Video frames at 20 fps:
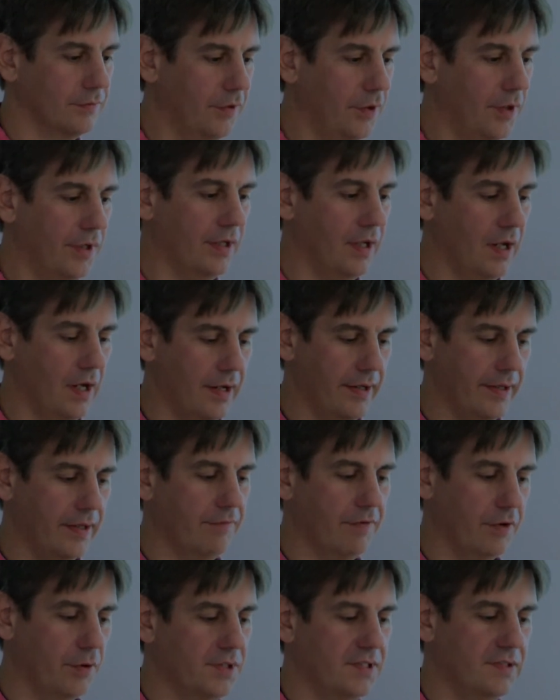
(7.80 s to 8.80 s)
very high,
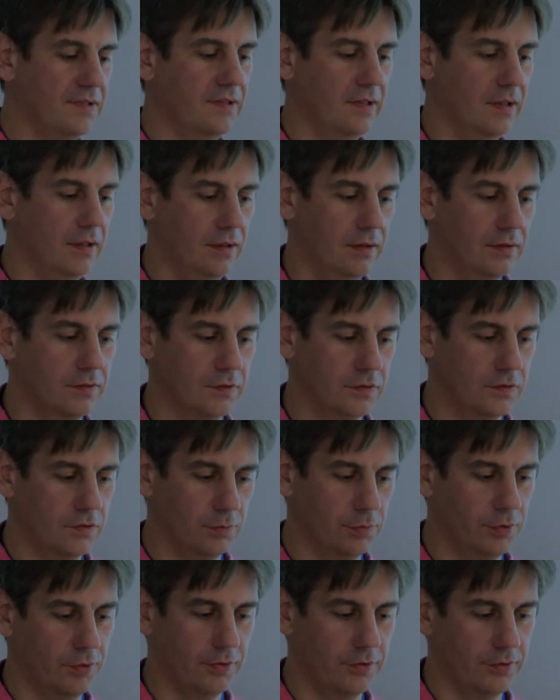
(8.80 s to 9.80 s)
very detailed,
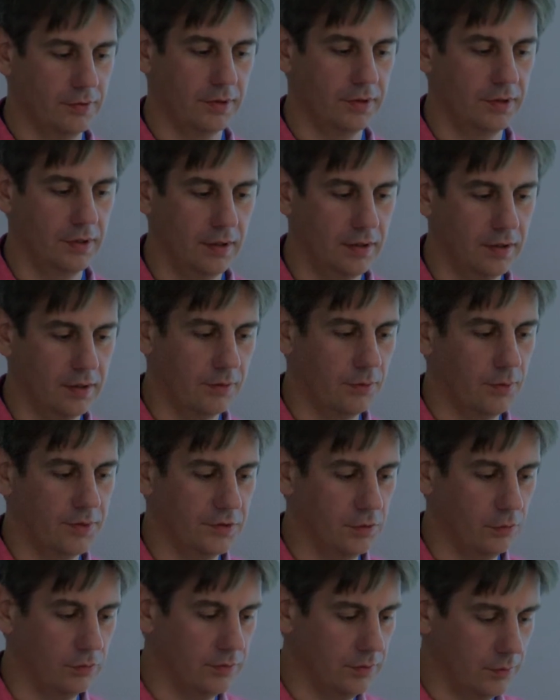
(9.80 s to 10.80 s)
super
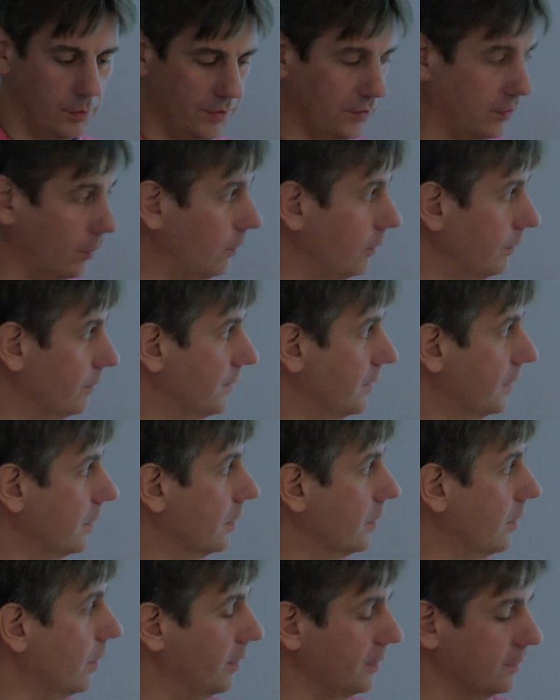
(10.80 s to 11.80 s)
resolved
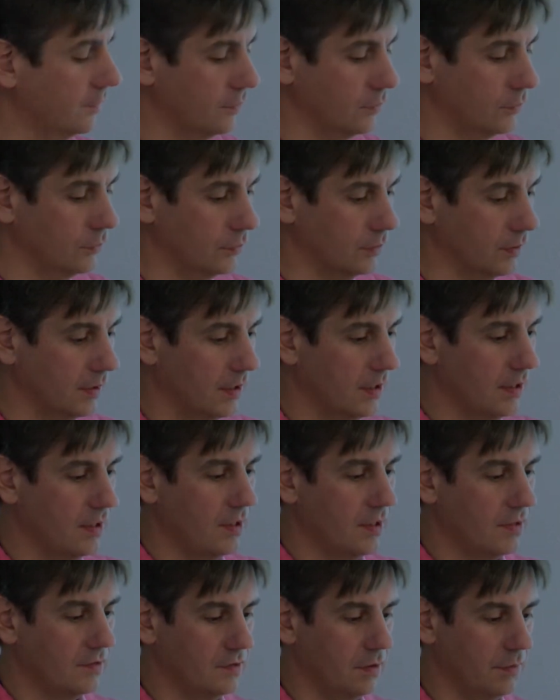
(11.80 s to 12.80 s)
currents to
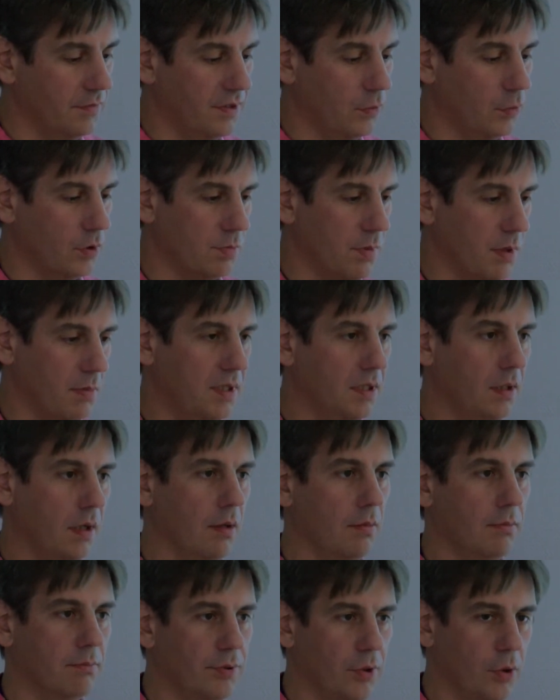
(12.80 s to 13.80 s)
something which may be
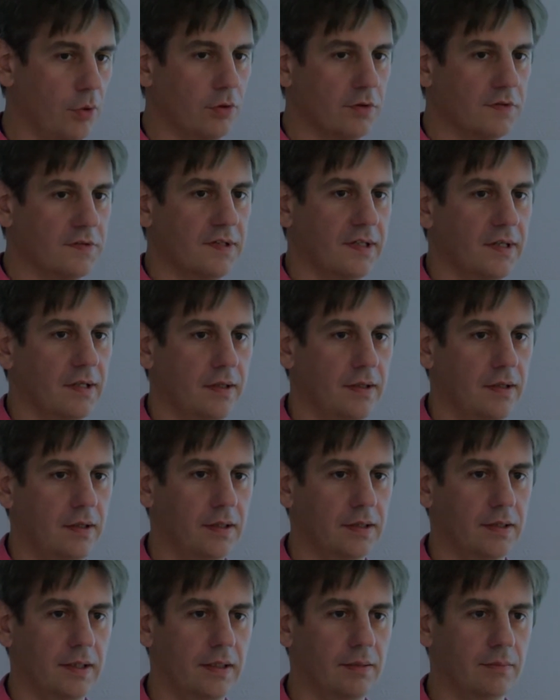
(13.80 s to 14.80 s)
a broader
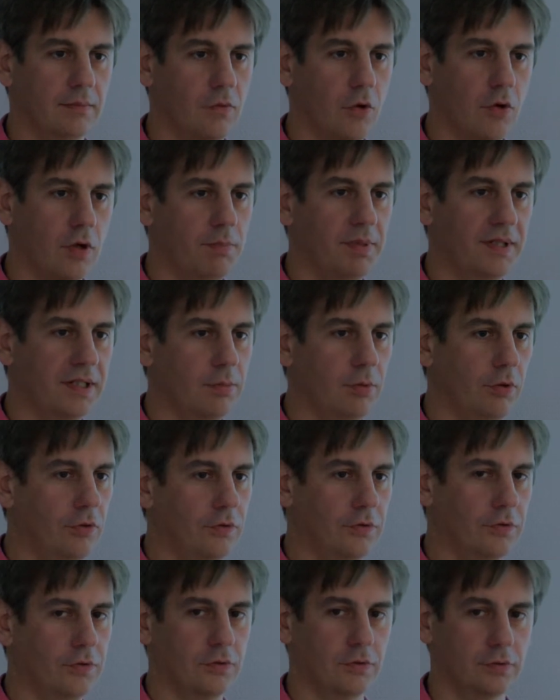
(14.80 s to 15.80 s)
scale and more
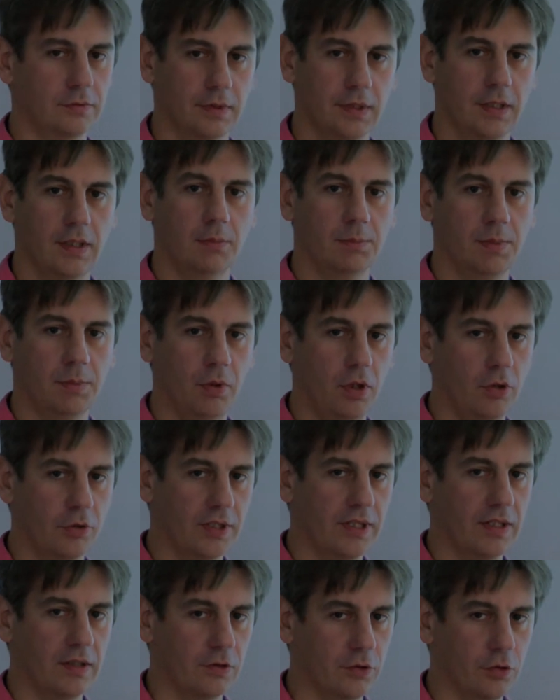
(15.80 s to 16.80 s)
applicable to people
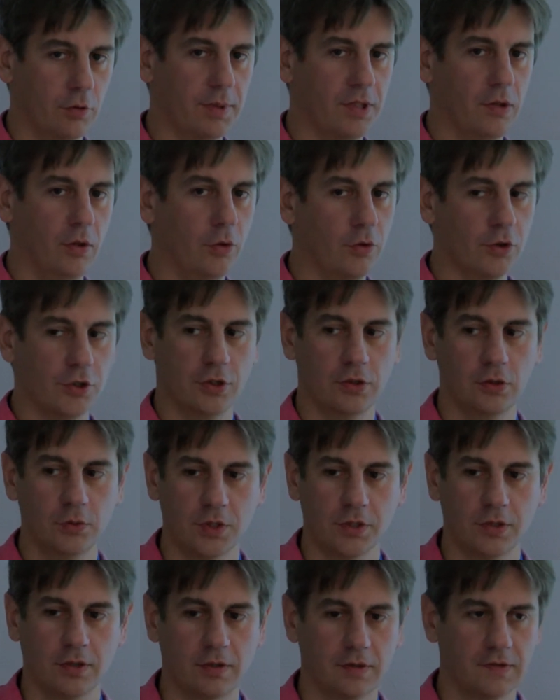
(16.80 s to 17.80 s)
looking at the tropical ocean,
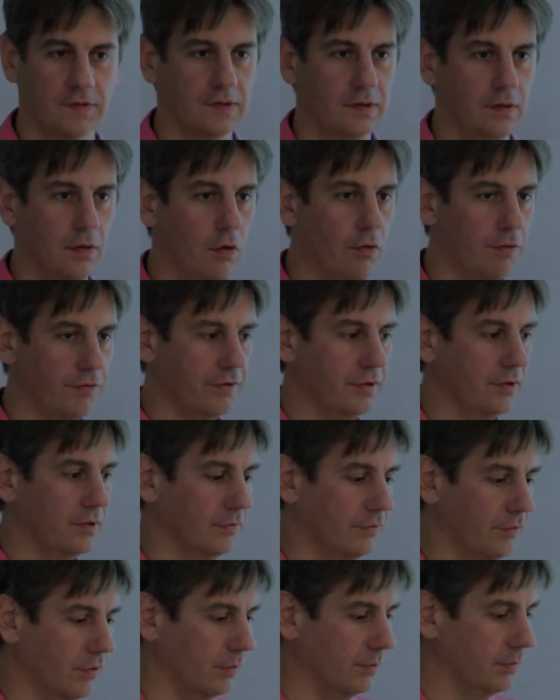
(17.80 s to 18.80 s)
which are still
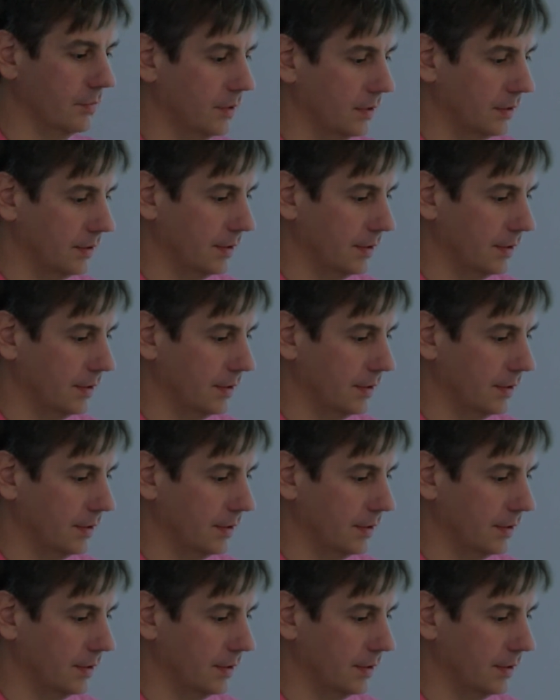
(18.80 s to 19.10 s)
orphaned from